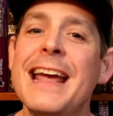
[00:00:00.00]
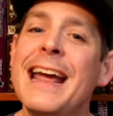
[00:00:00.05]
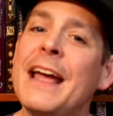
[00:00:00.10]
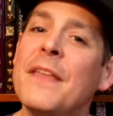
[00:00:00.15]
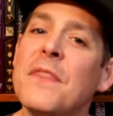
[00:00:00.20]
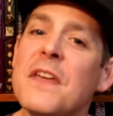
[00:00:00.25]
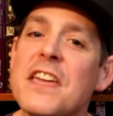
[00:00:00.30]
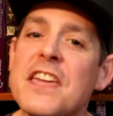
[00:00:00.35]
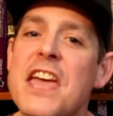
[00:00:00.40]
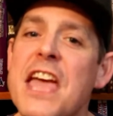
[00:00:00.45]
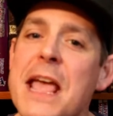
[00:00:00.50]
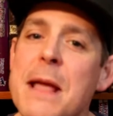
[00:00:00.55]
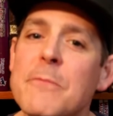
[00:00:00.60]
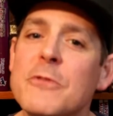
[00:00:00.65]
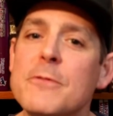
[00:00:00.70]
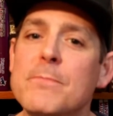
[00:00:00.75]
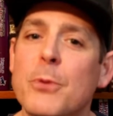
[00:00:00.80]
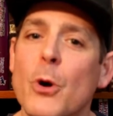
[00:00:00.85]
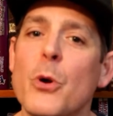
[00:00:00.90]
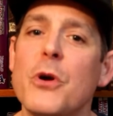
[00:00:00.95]
and the
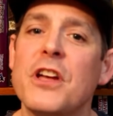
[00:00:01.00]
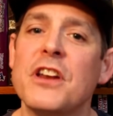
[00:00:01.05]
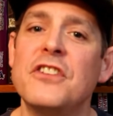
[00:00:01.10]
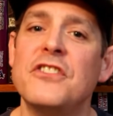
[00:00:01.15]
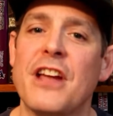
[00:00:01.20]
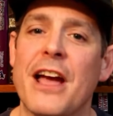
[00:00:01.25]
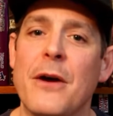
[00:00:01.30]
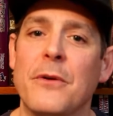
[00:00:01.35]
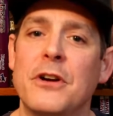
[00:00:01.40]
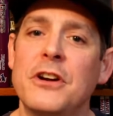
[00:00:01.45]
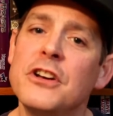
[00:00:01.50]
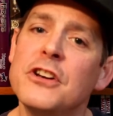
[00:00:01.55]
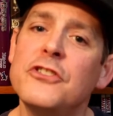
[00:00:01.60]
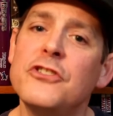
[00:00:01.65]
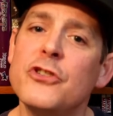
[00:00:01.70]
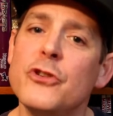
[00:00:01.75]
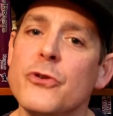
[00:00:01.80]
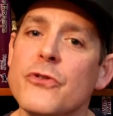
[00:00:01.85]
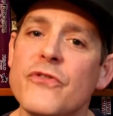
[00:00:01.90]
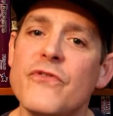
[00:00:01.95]
game's broken down into
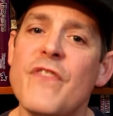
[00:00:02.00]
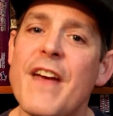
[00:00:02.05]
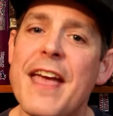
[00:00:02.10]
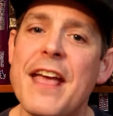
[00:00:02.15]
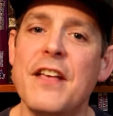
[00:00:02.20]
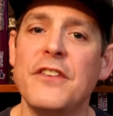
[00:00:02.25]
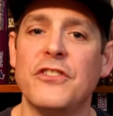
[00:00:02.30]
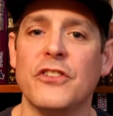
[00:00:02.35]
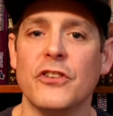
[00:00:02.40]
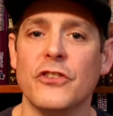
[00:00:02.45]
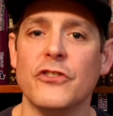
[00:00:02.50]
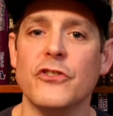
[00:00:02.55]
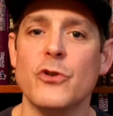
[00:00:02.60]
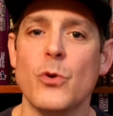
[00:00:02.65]
2 phases.